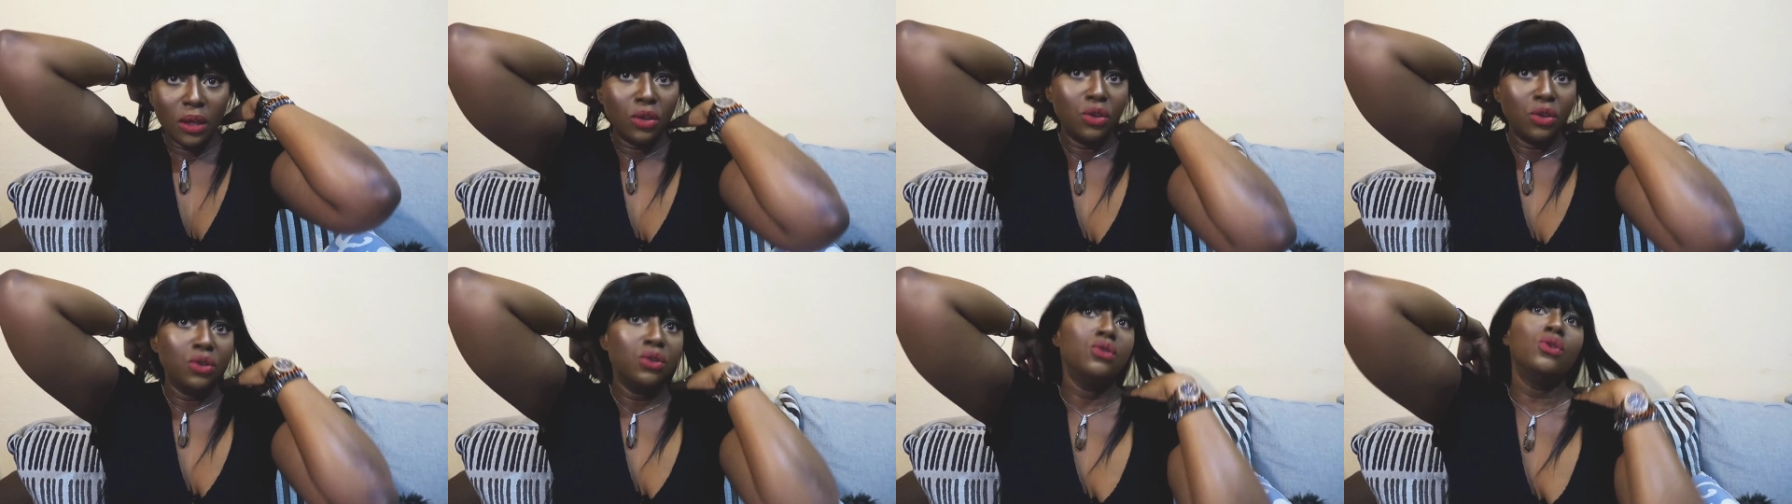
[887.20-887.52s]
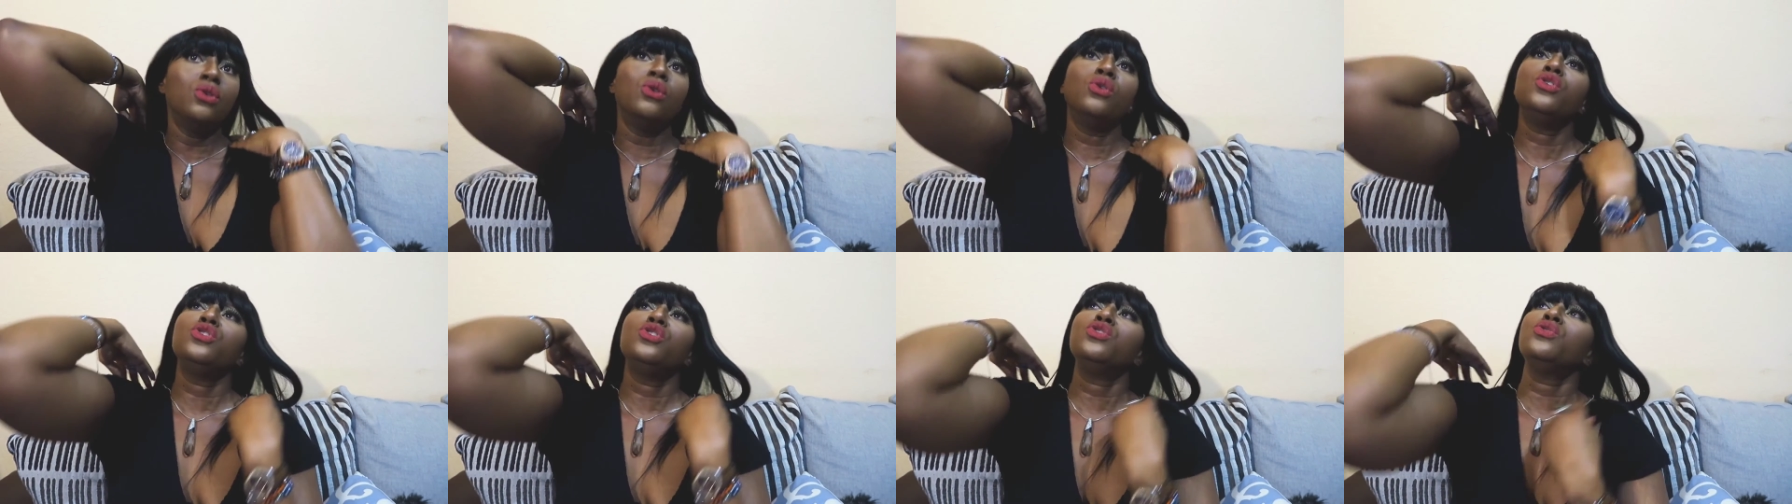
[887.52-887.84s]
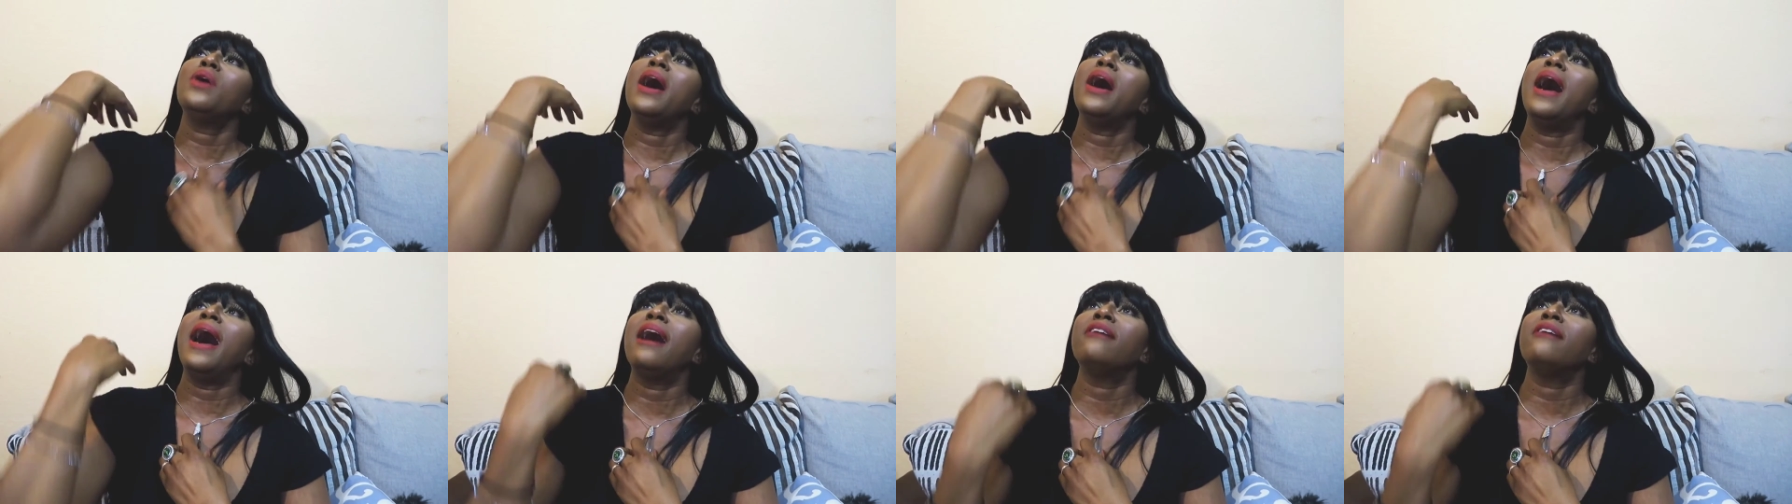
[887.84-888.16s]
you know,
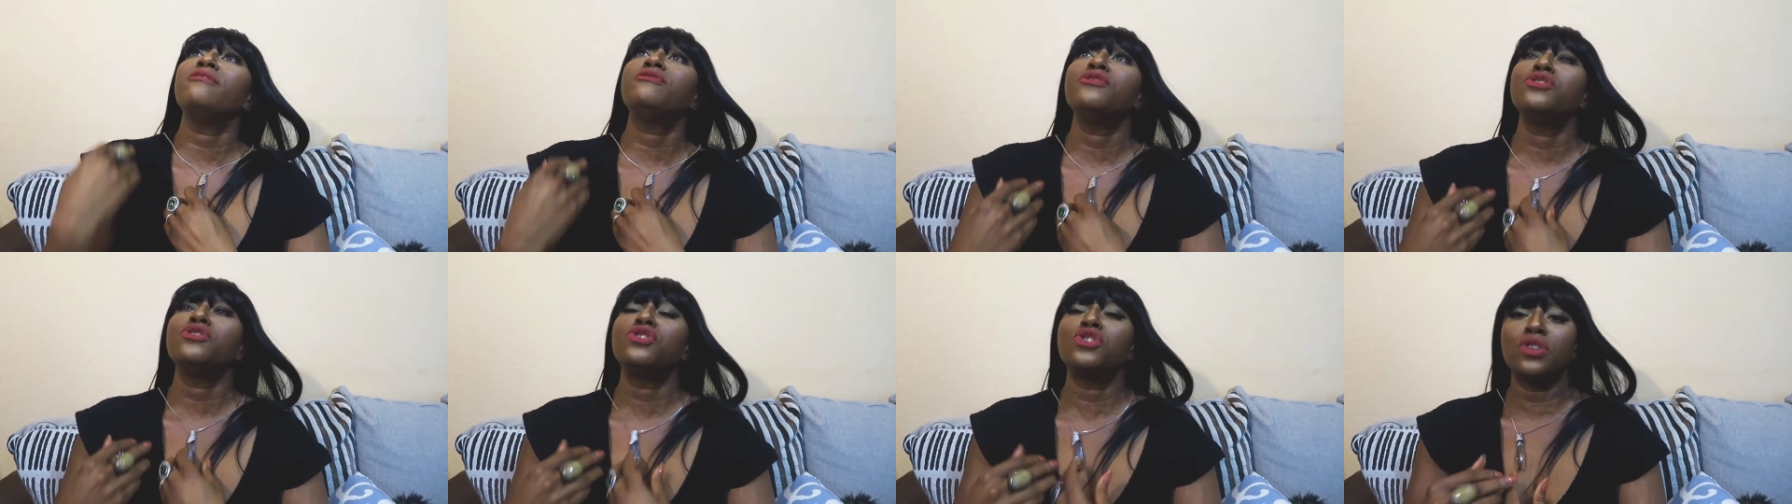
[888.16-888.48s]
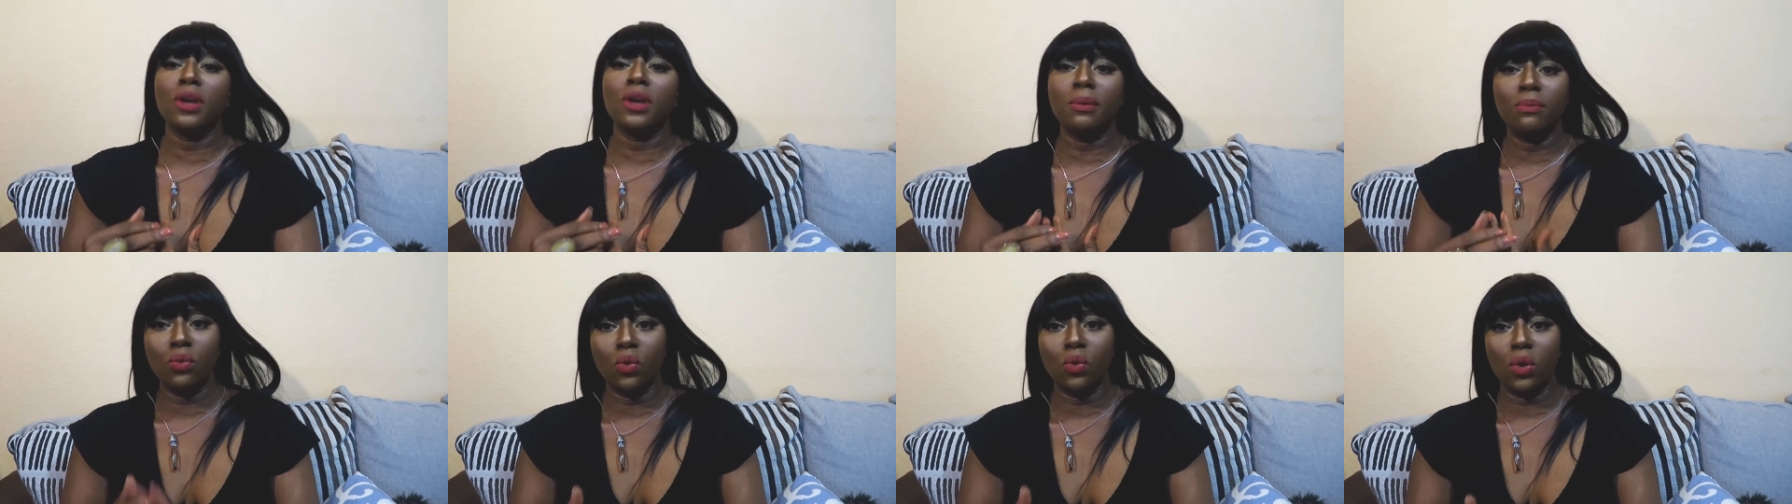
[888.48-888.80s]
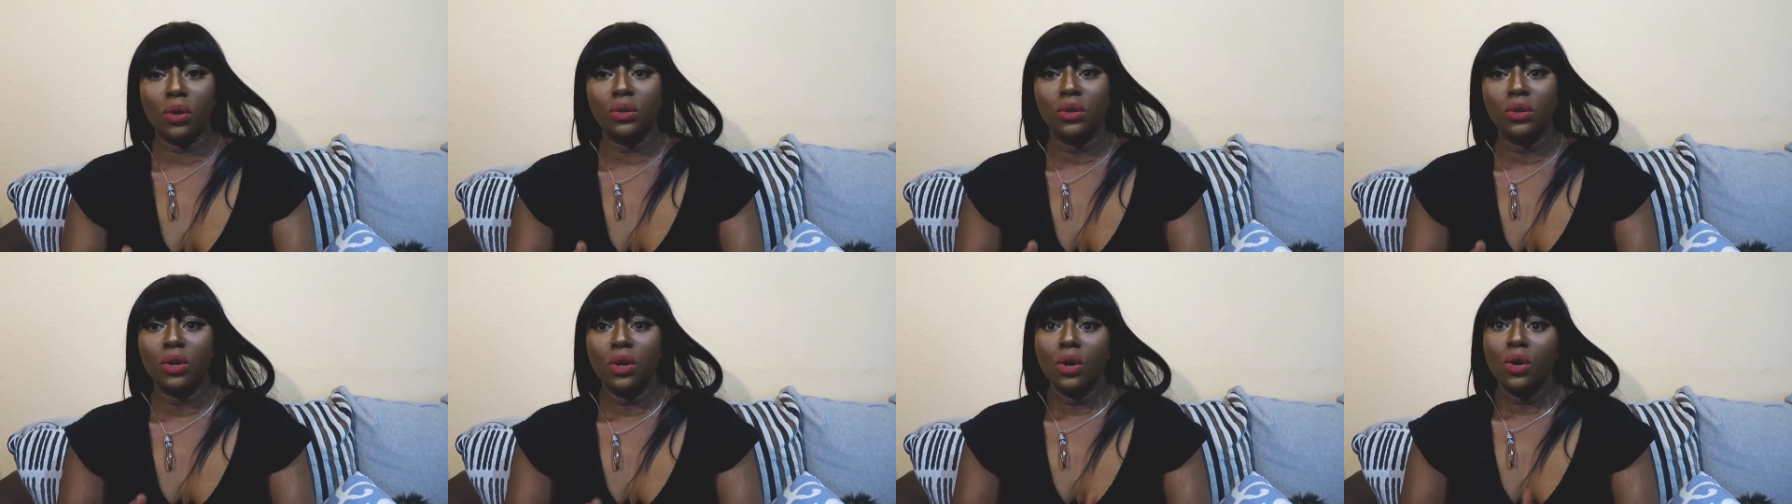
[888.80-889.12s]
you have
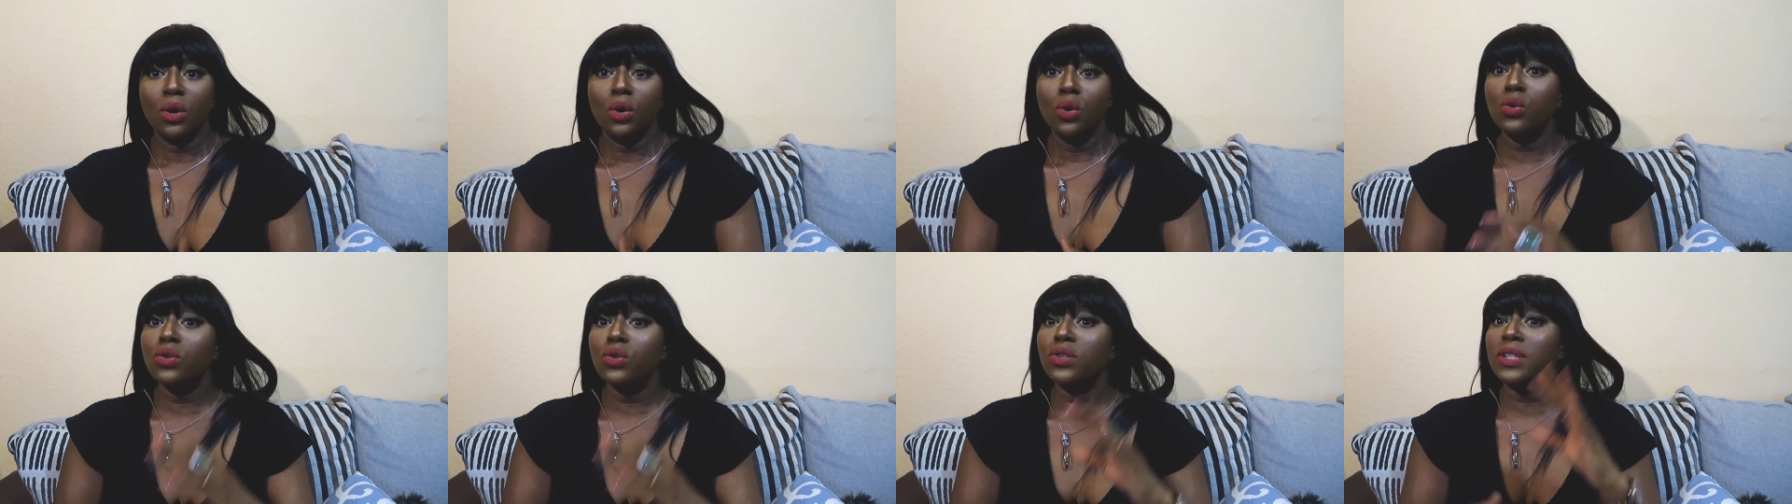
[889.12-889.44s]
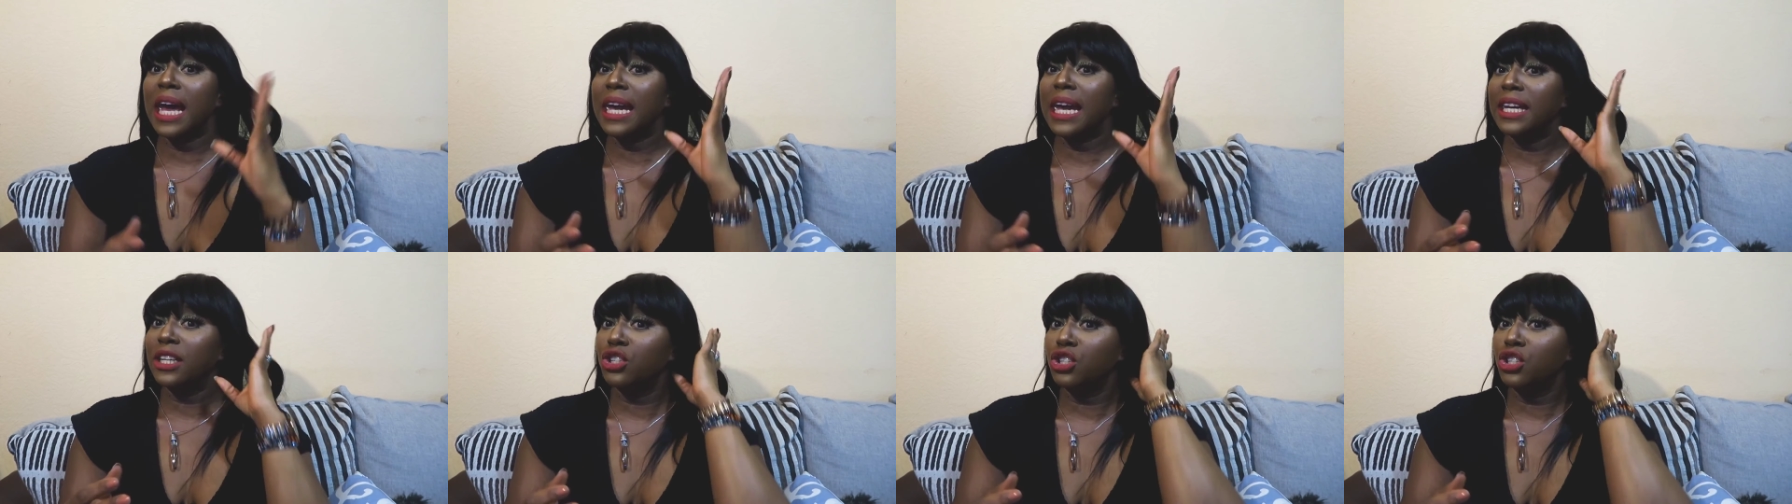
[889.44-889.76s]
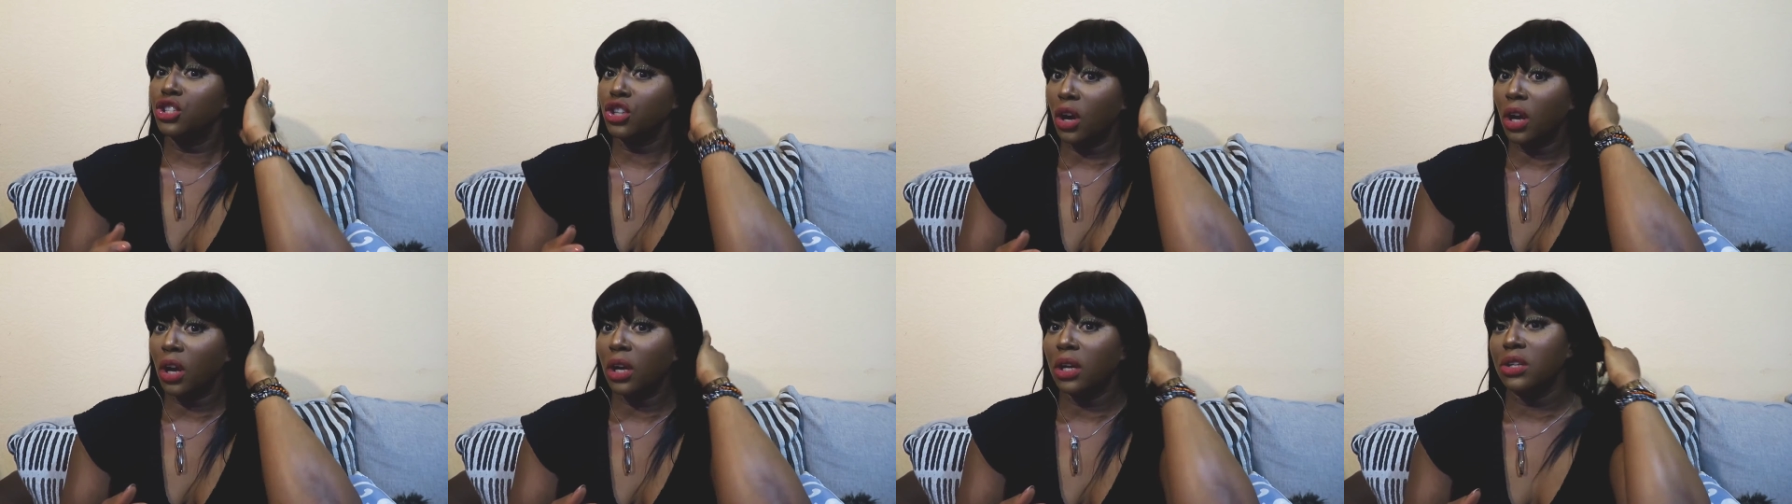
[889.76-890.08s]
someone whose
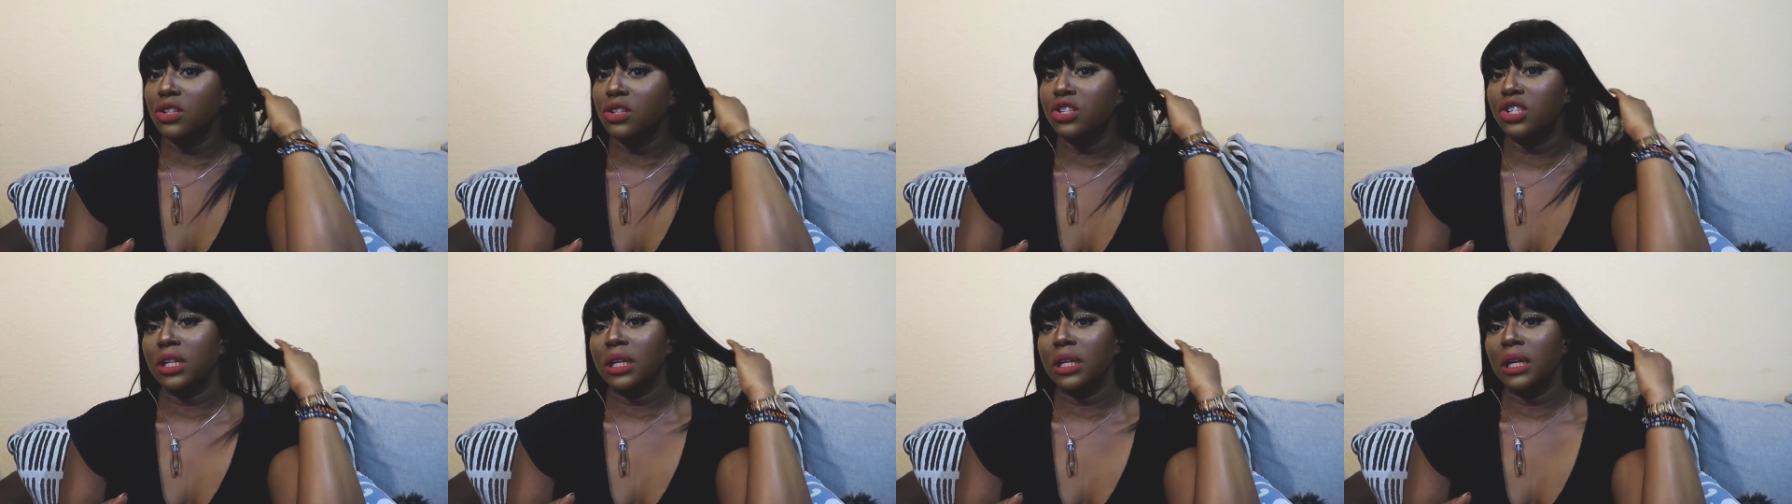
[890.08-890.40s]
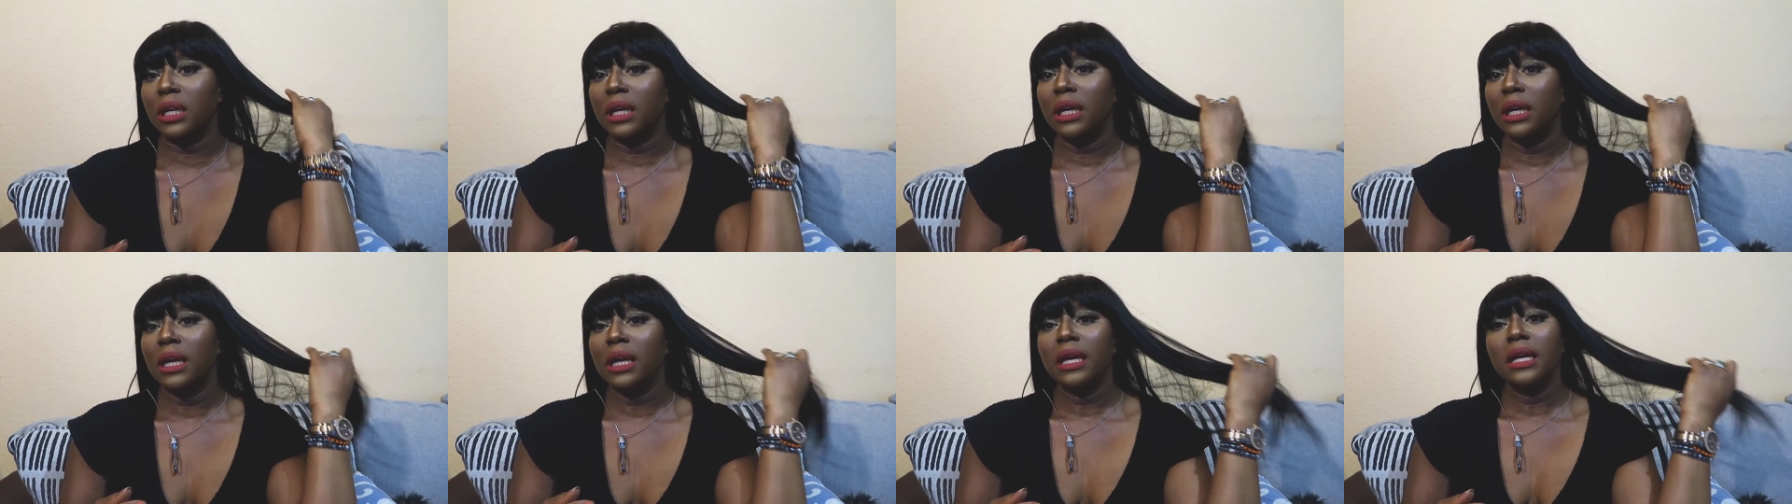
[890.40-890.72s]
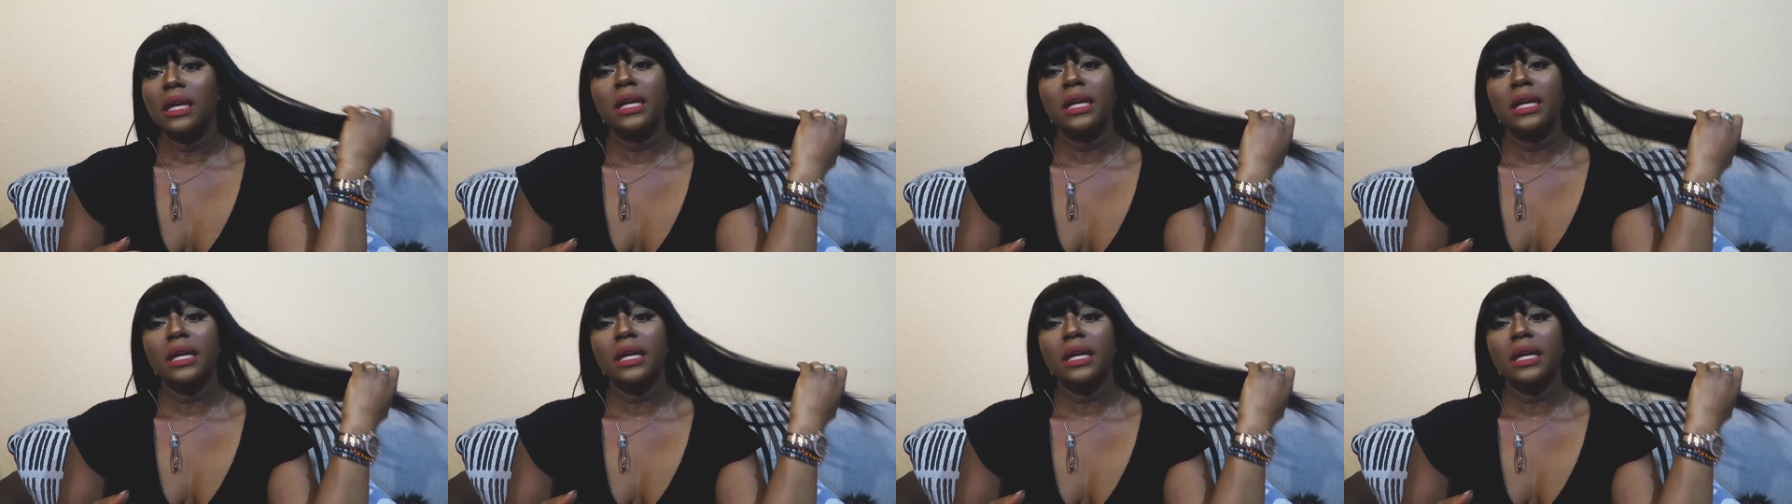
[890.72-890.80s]
ideology